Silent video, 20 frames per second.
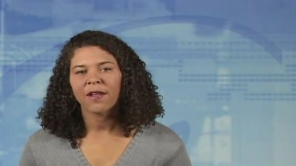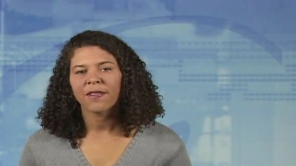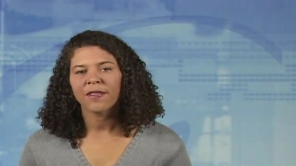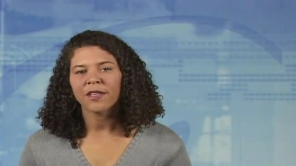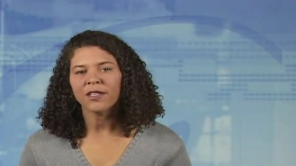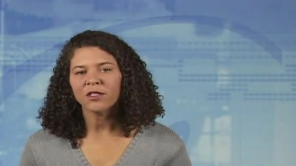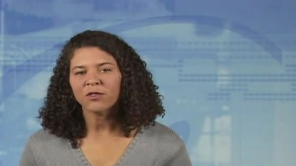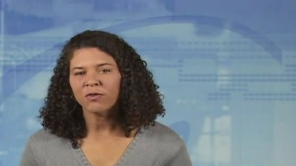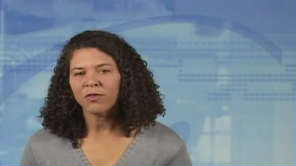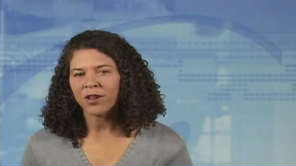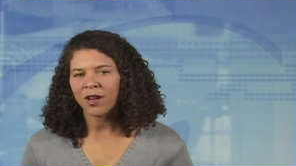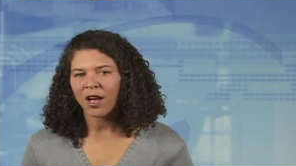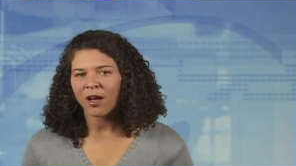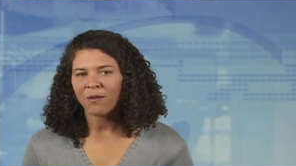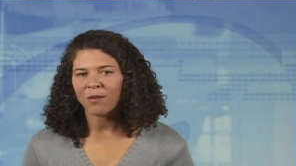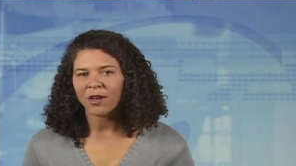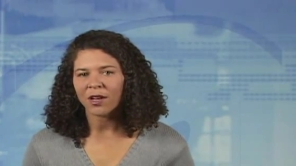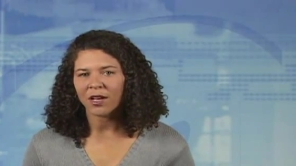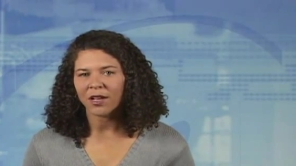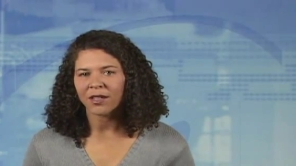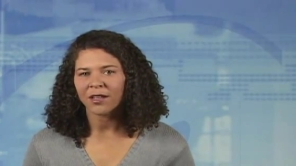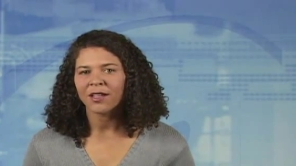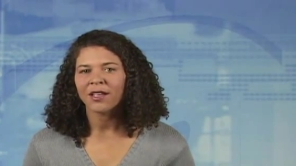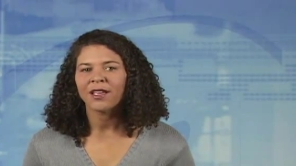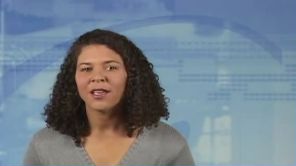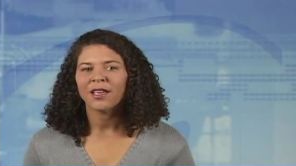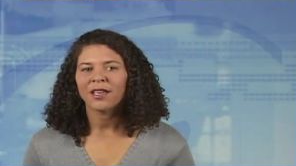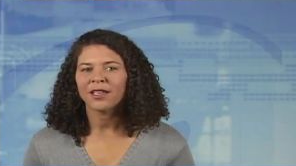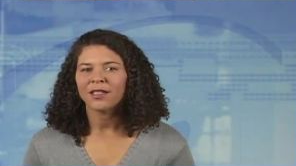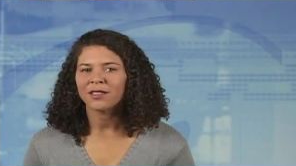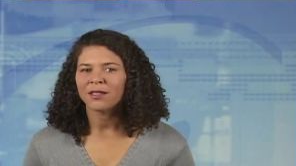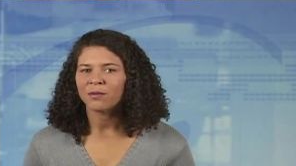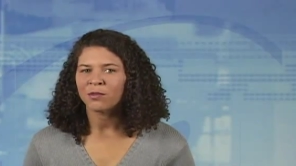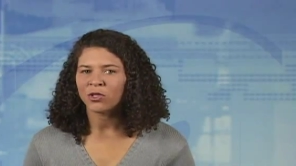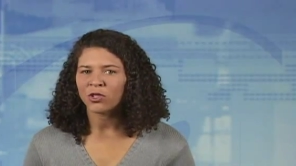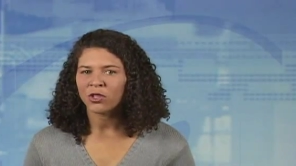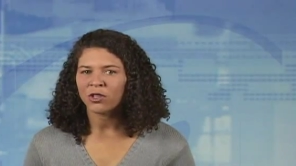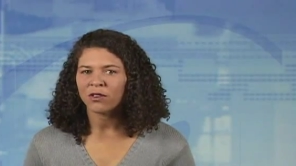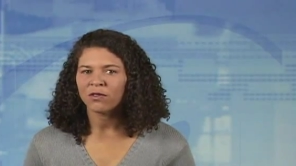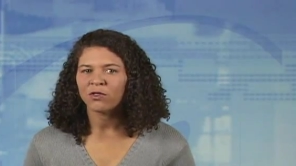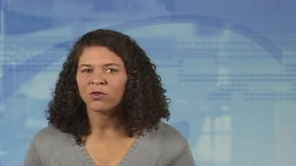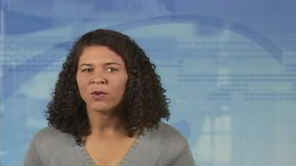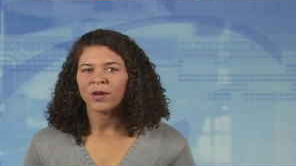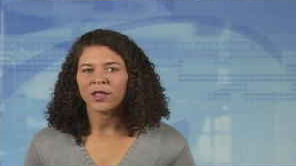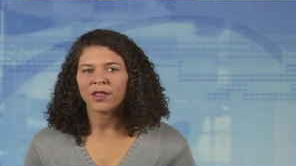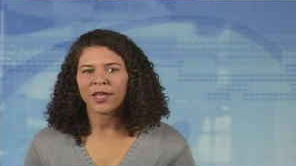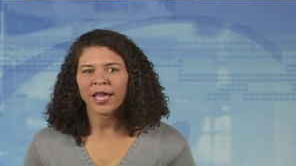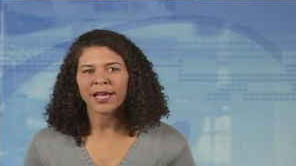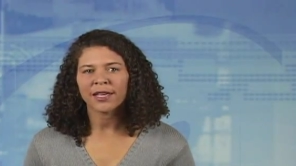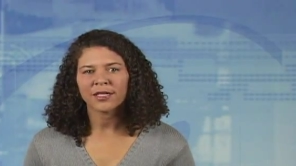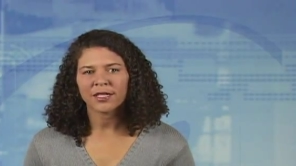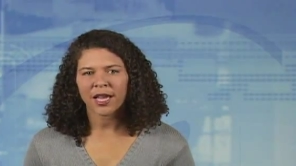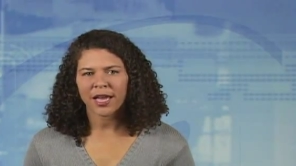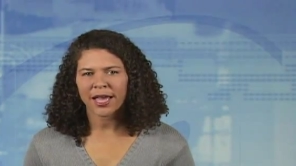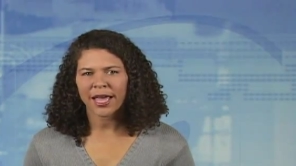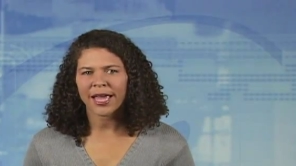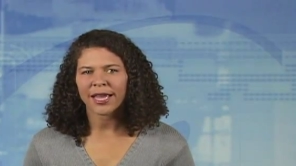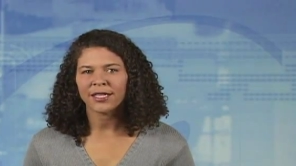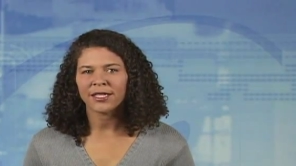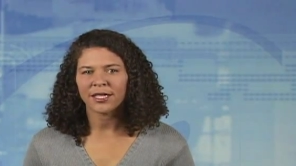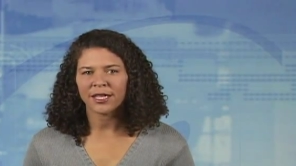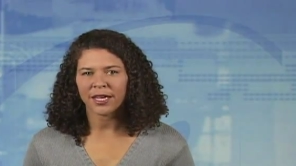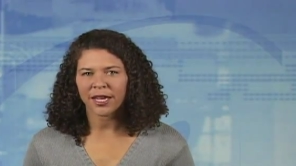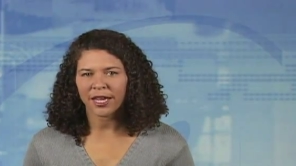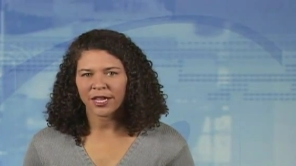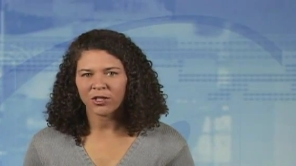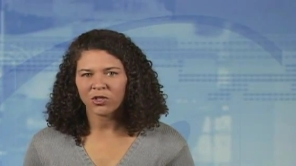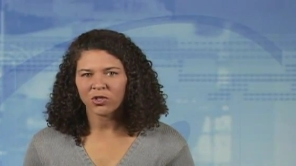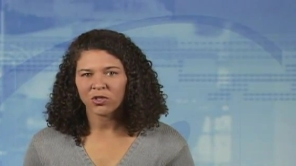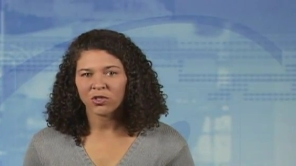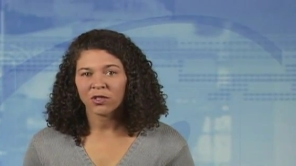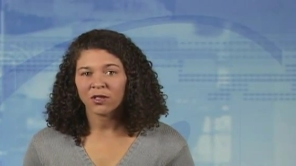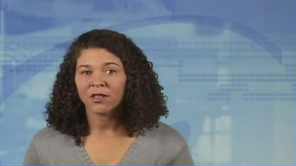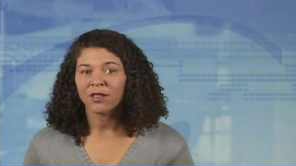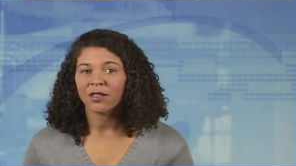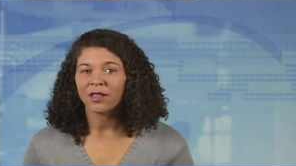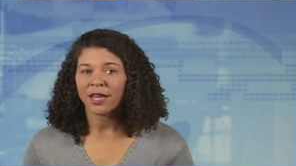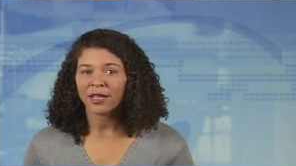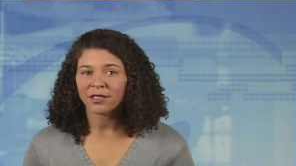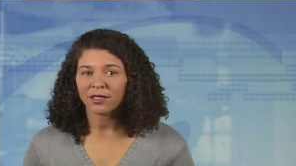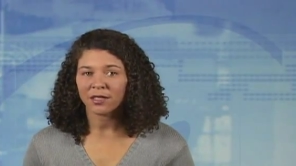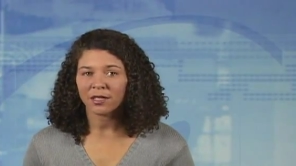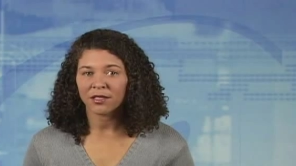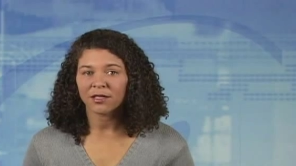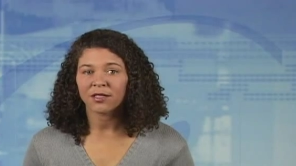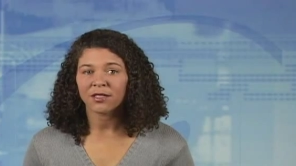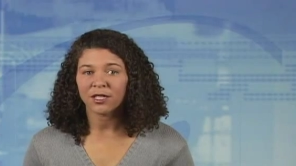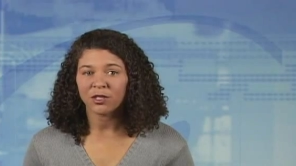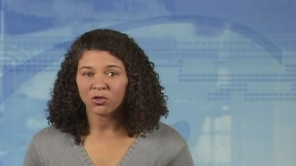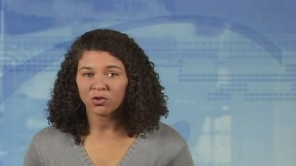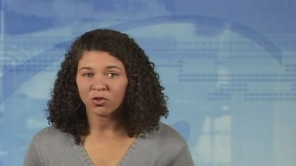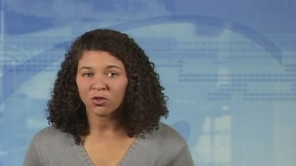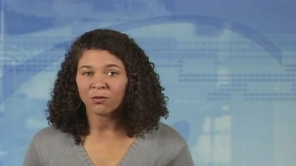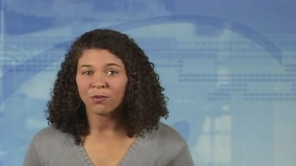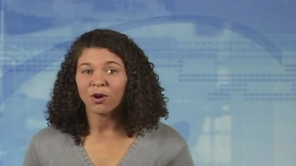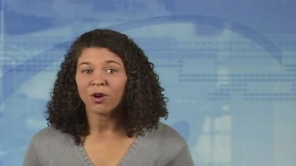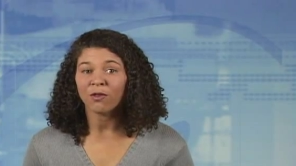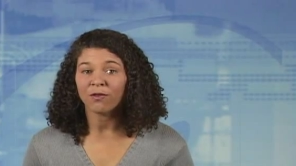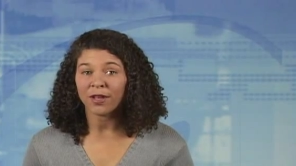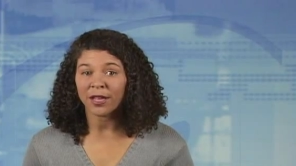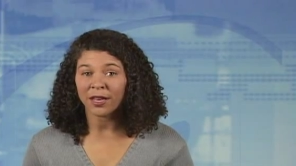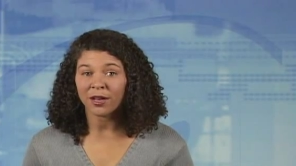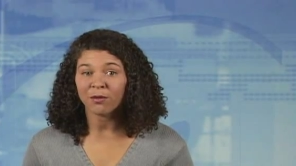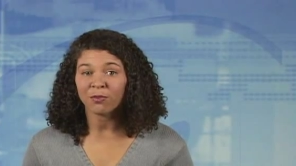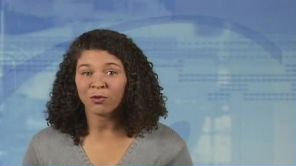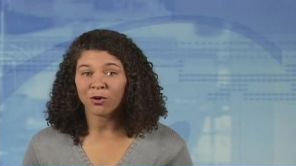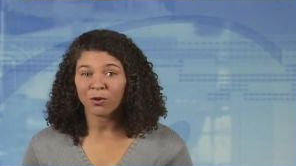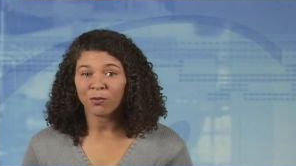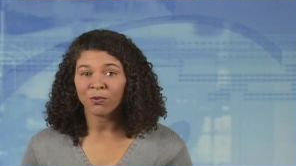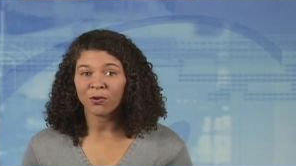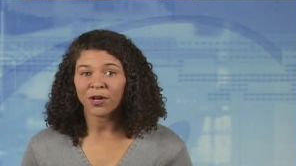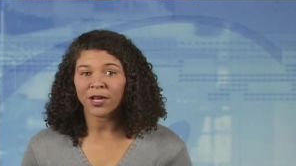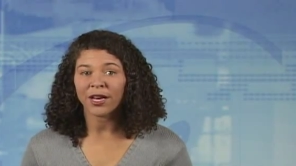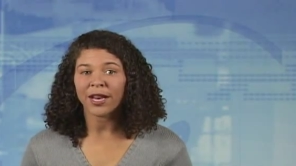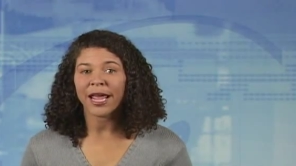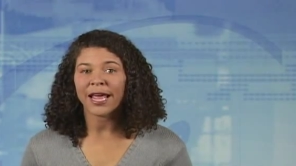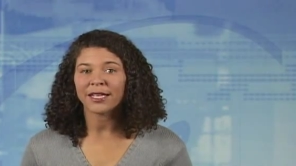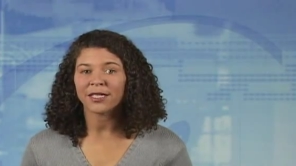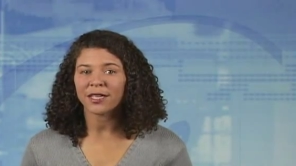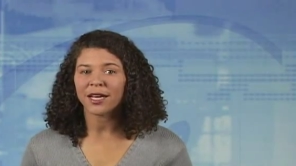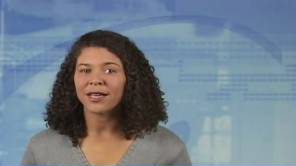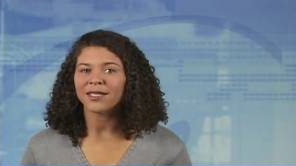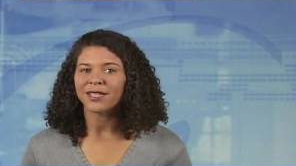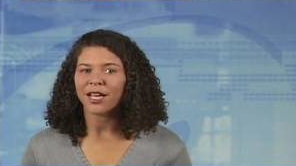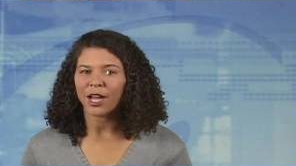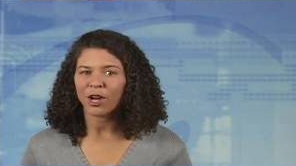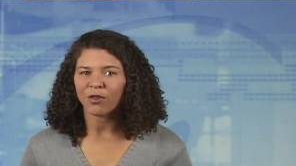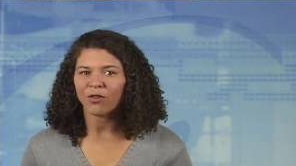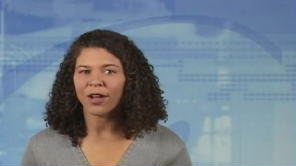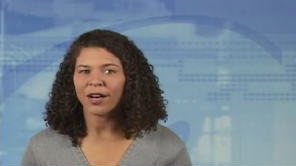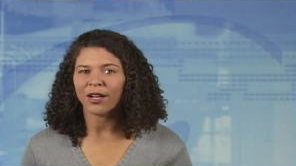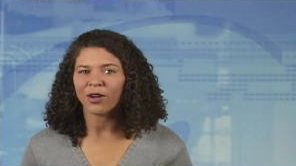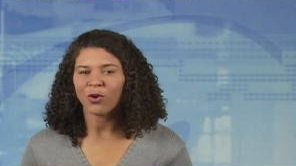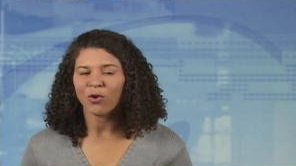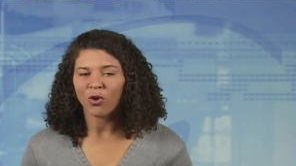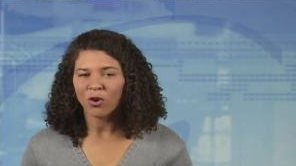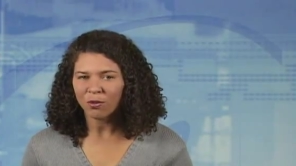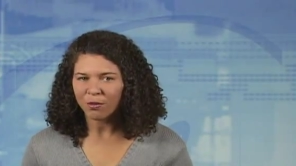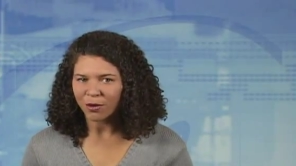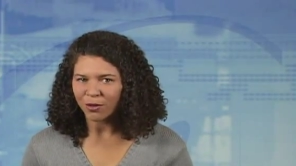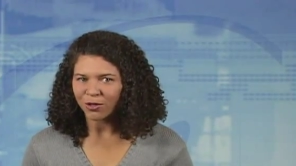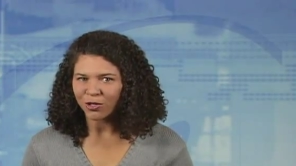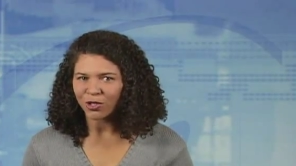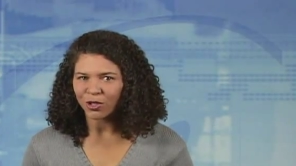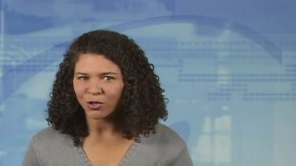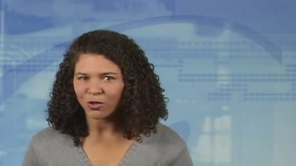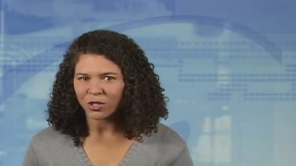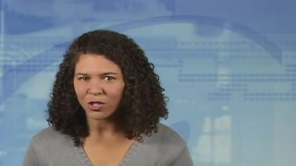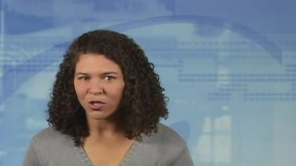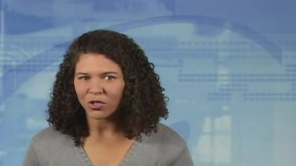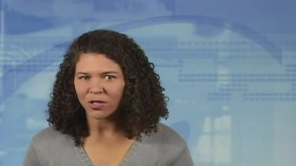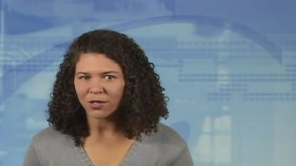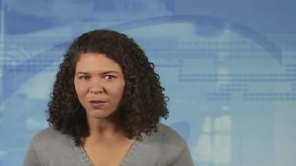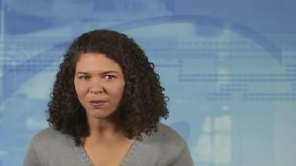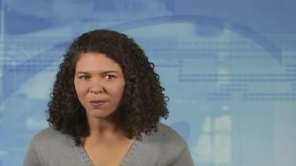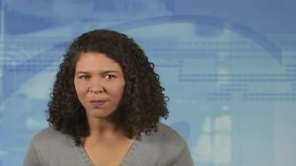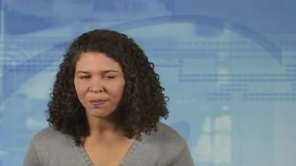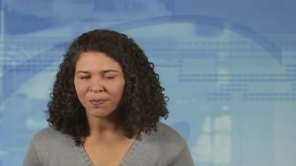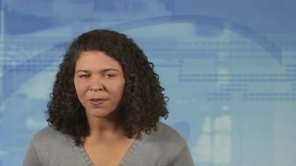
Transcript: This phenomenon is observed with SIADH, that's syndrome of inappropriate antidiuretic hormone secretion.